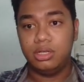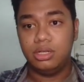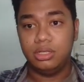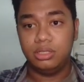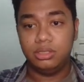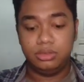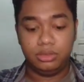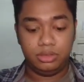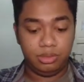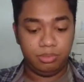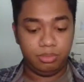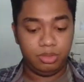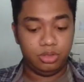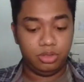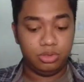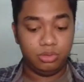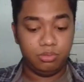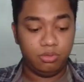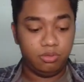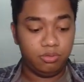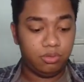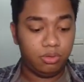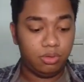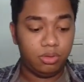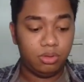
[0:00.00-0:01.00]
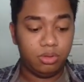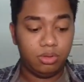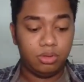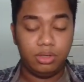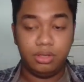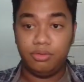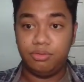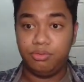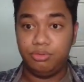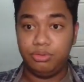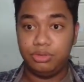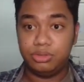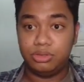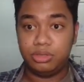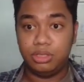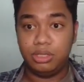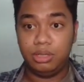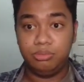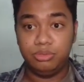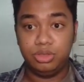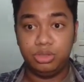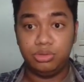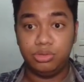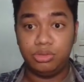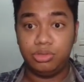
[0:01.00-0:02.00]
Similar to before, if we try
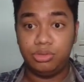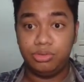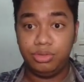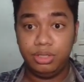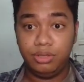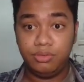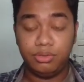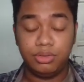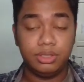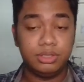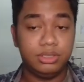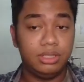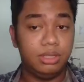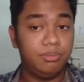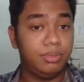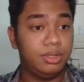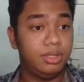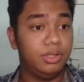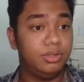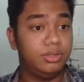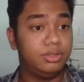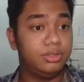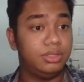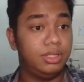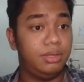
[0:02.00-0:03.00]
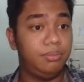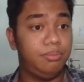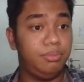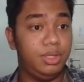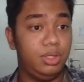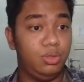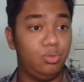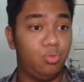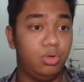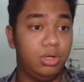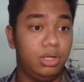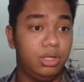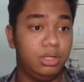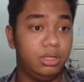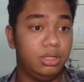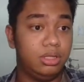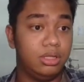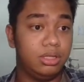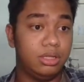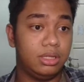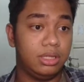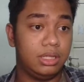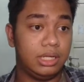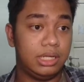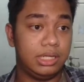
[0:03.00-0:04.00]
M03, for example, we'll say B1
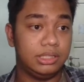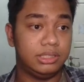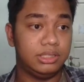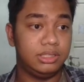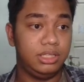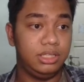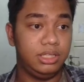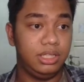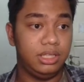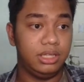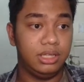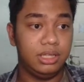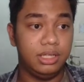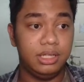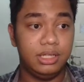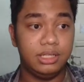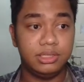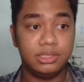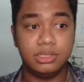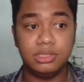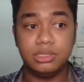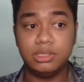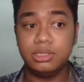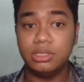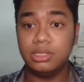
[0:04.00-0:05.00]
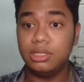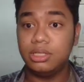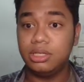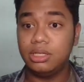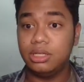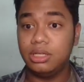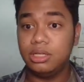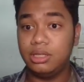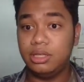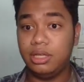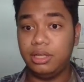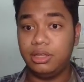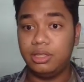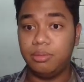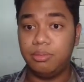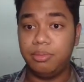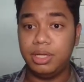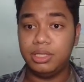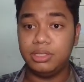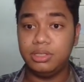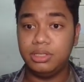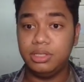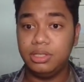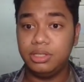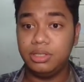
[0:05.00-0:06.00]
as seen in this
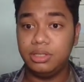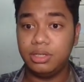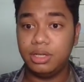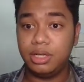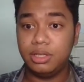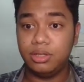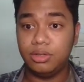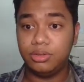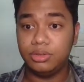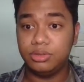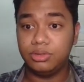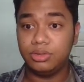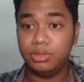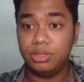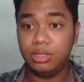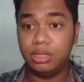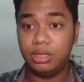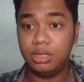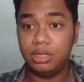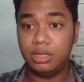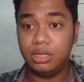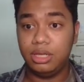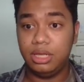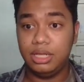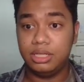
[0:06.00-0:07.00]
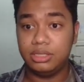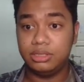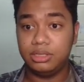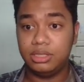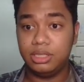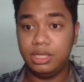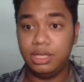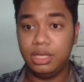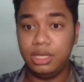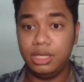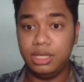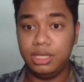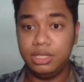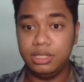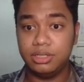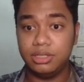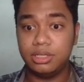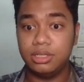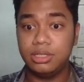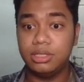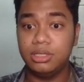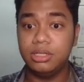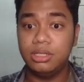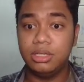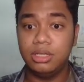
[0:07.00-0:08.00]
database here, and also the list
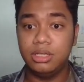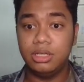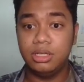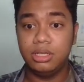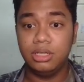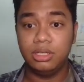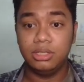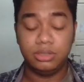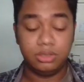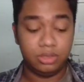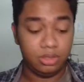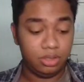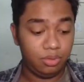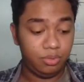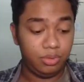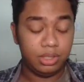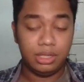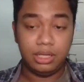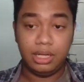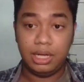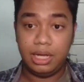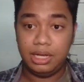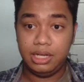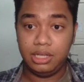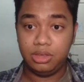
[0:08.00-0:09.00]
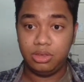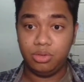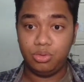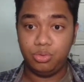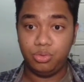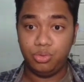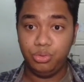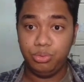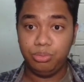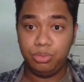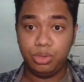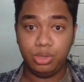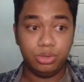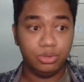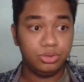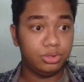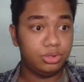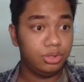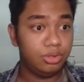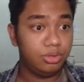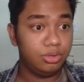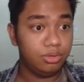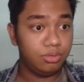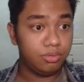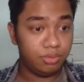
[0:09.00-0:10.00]
here. So now we can edit the room
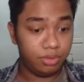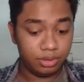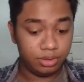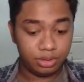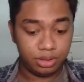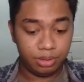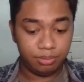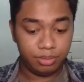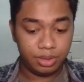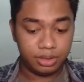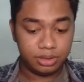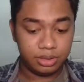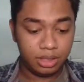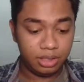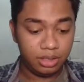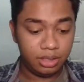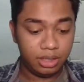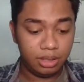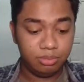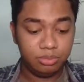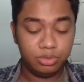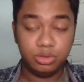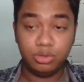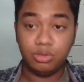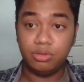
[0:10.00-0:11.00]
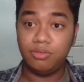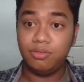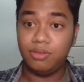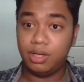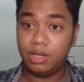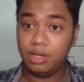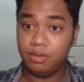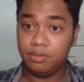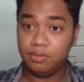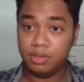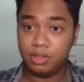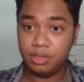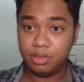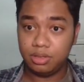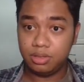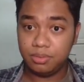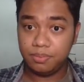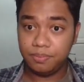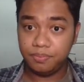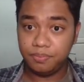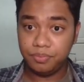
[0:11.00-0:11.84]
also. For example, let's edit M05 here.